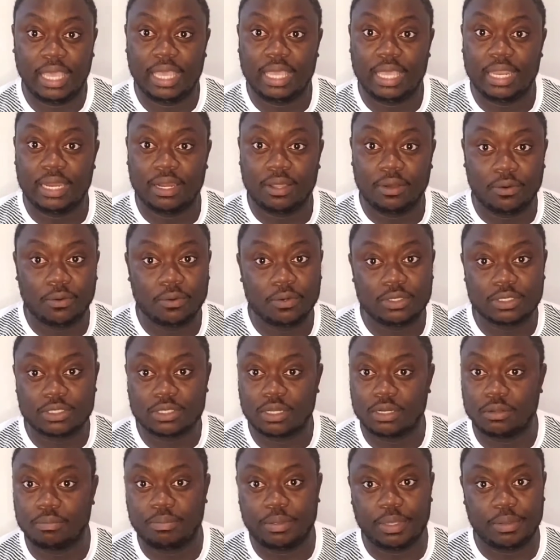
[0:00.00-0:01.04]
And OWN
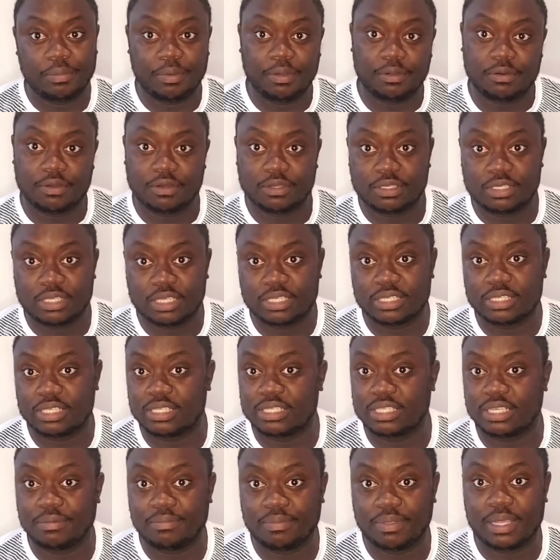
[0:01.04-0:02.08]
is going to pay me around $6
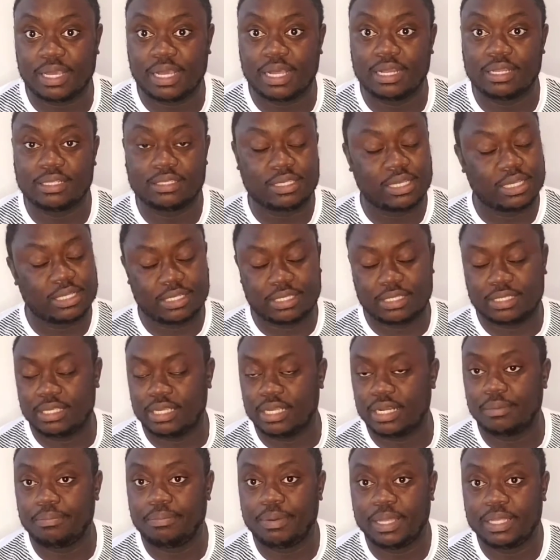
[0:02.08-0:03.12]
to $7. As I
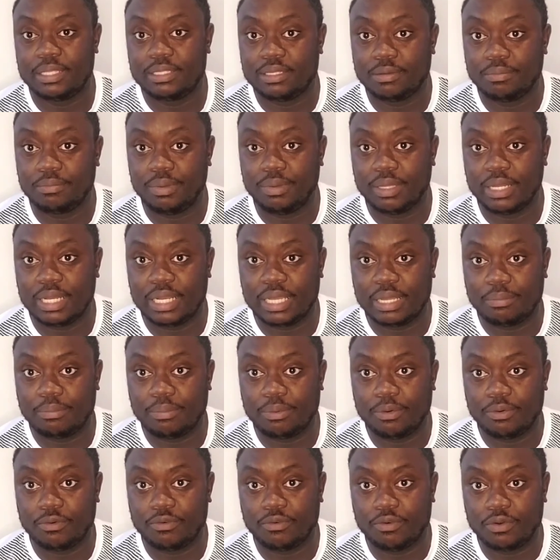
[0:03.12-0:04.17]
said, I plan to build
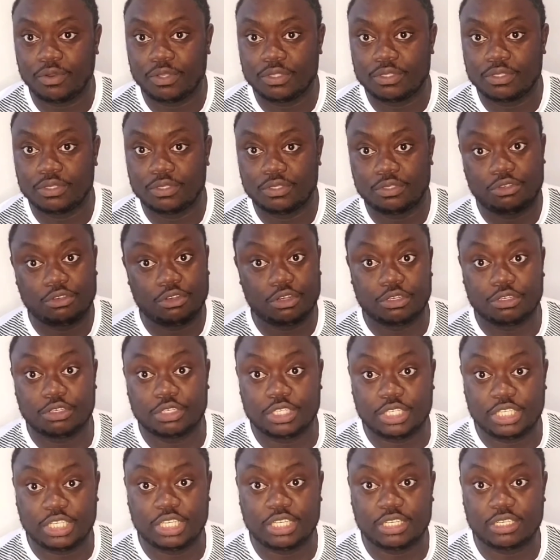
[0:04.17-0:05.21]
that portfolio to
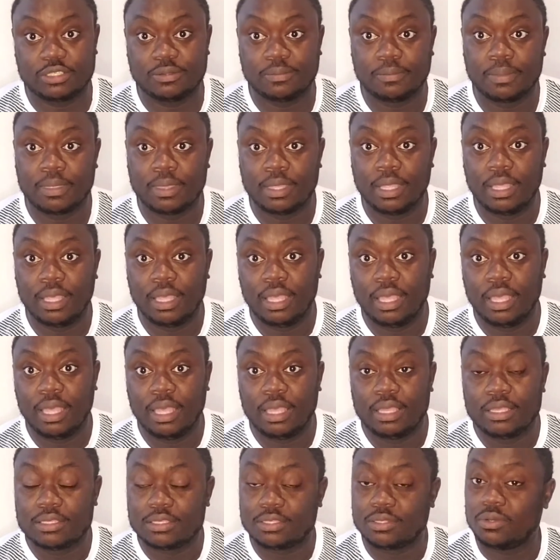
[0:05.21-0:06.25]
300 shares.
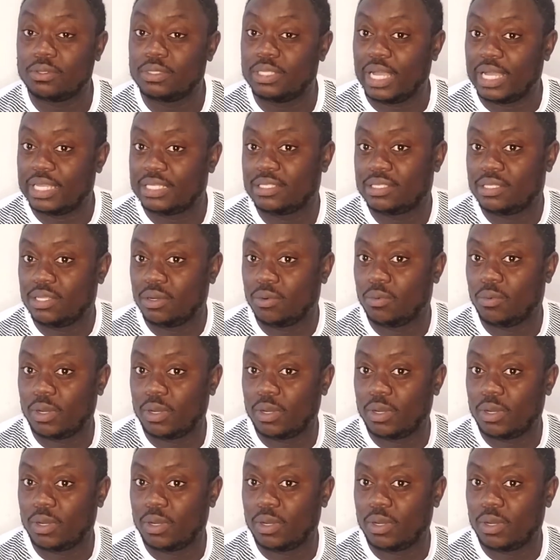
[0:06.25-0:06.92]
So that's